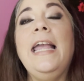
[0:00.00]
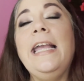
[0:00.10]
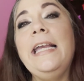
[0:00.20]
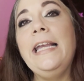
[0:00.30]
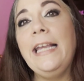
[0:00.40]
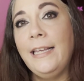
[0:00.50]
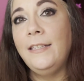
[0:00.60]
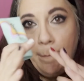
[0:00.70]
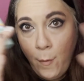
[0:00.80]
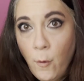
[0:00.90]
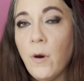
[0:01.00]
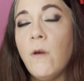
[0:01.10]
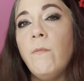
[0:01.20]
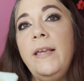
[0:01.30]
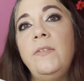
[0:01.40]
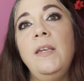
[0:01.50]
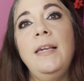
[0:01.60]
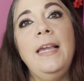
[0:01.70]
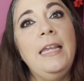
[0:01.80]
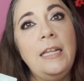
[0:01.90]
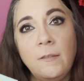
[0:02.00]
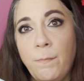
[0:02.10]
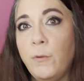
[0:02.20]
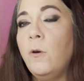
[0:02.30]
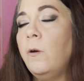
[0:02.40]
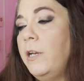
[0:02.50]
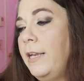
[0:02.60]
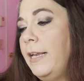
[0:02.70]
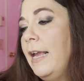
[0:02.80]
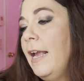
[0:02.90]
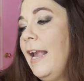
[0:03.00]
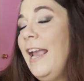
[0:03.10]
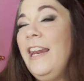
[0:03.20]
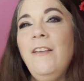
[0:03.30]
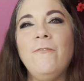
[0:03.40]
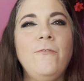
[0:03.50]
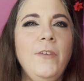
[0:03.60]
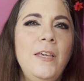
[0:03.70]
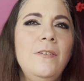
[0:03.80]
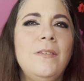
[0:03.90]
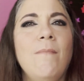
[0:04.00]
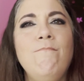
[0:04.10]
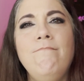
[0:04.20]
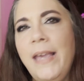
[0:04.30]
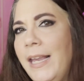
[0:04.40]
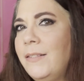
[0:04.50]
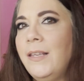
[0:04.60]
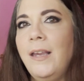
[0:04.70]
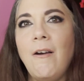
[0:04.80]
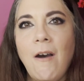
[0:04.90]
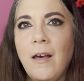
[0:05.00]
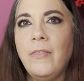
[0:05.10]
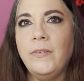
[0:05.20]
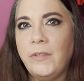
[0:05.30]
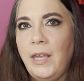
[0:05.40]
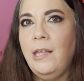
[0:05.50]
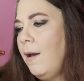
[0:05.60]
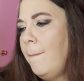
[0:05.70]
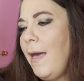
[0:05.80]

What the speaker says: It is pore erasing, it is blurring, and it feels amazing on the skin.